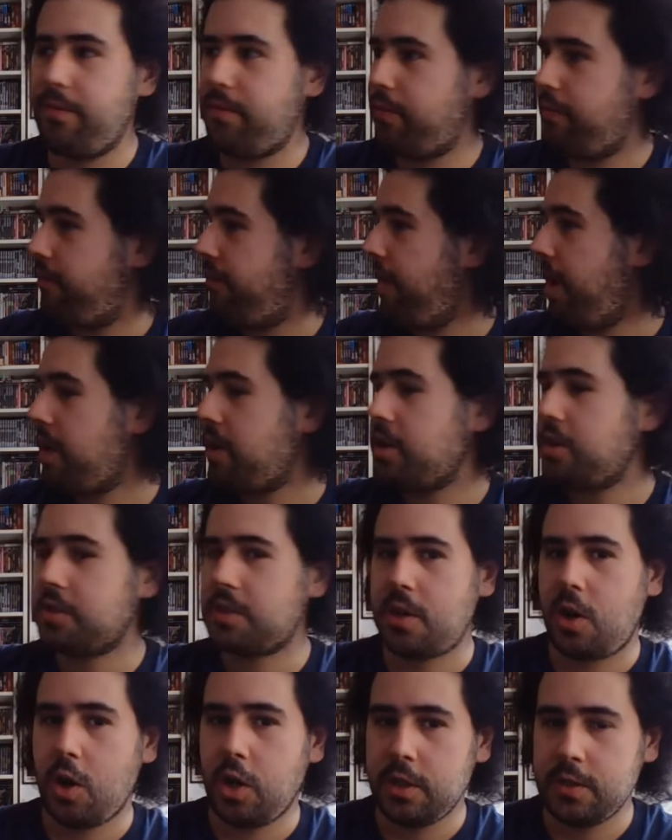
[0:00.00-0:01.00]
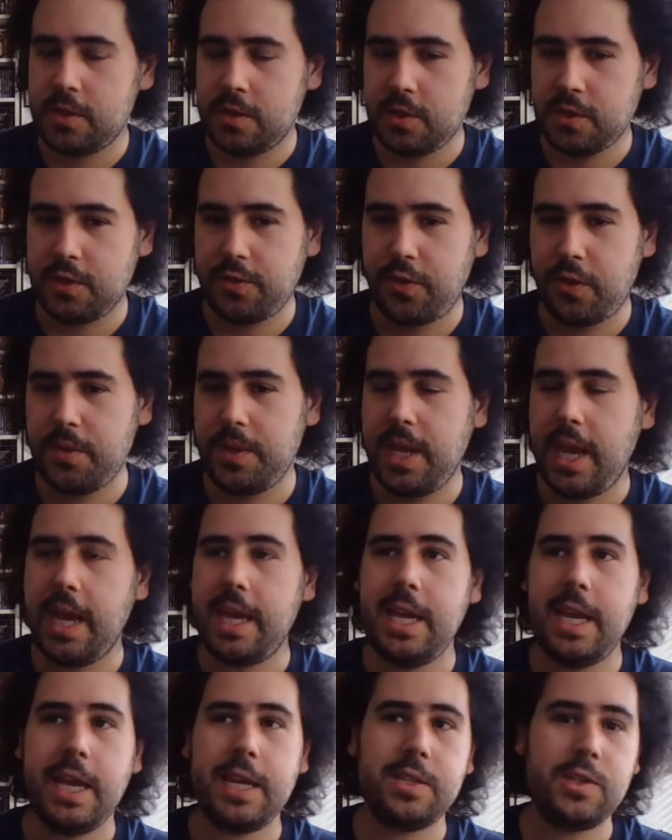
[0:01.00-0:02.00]
various consoles from the
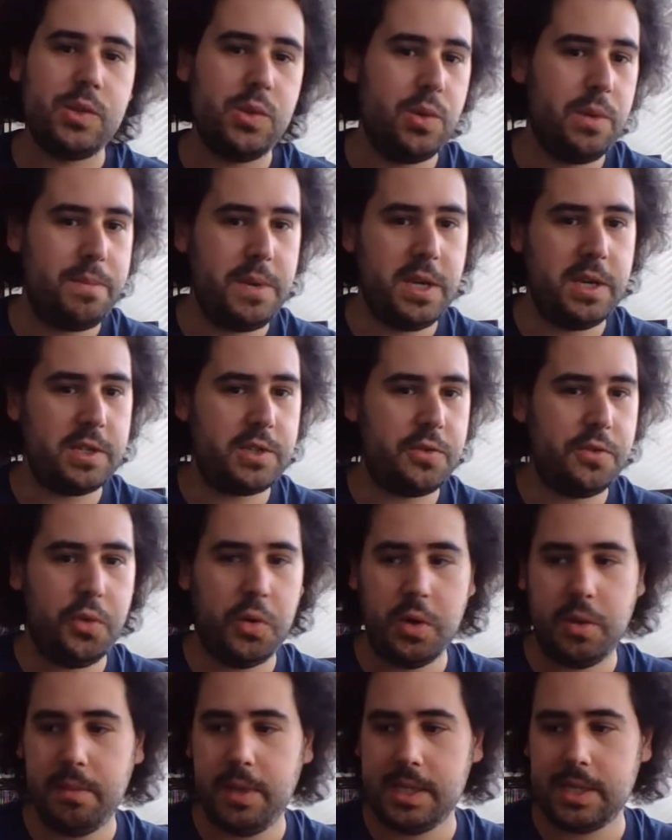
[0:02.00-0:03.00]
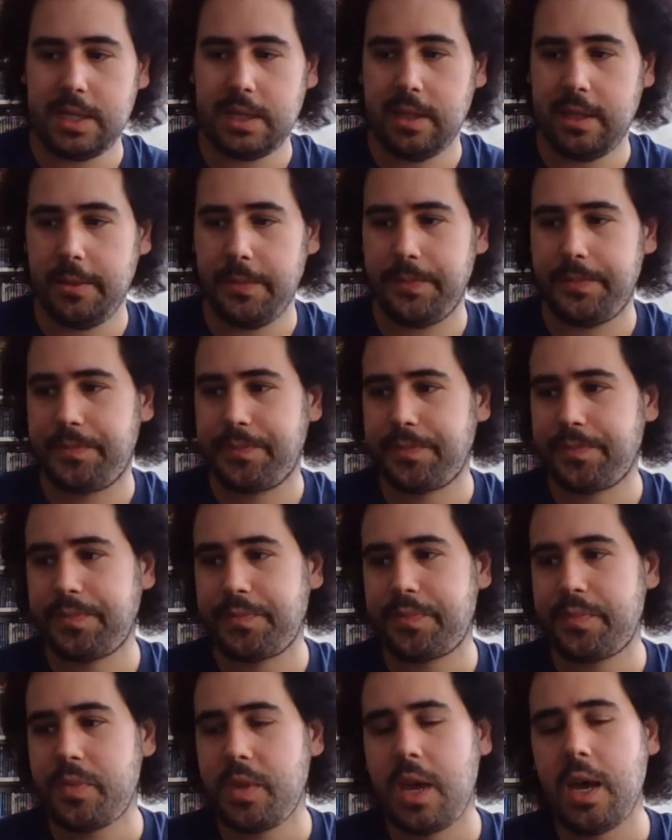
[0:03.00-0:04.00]
NES to the PS4, basically.
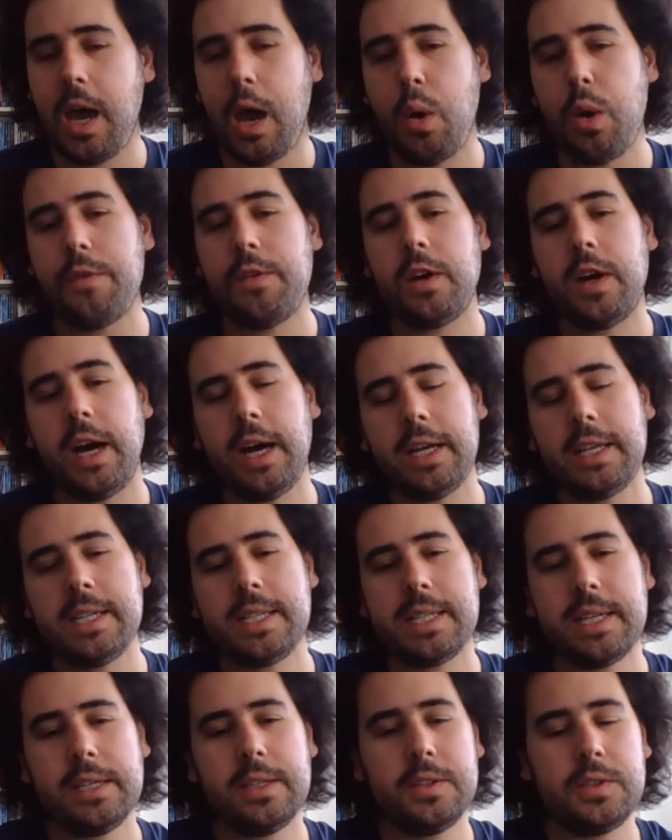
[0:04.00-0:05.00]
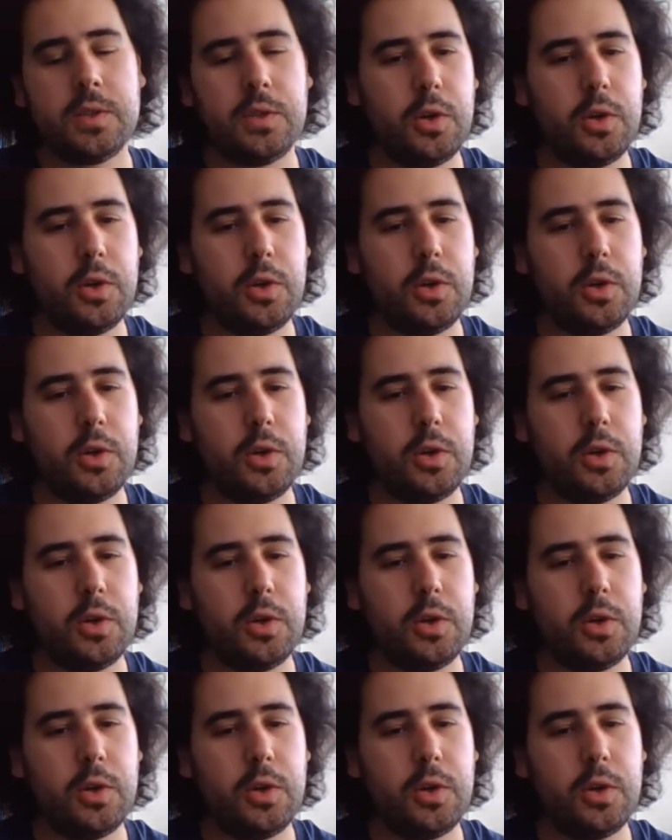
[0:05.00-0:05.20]
However, I decided to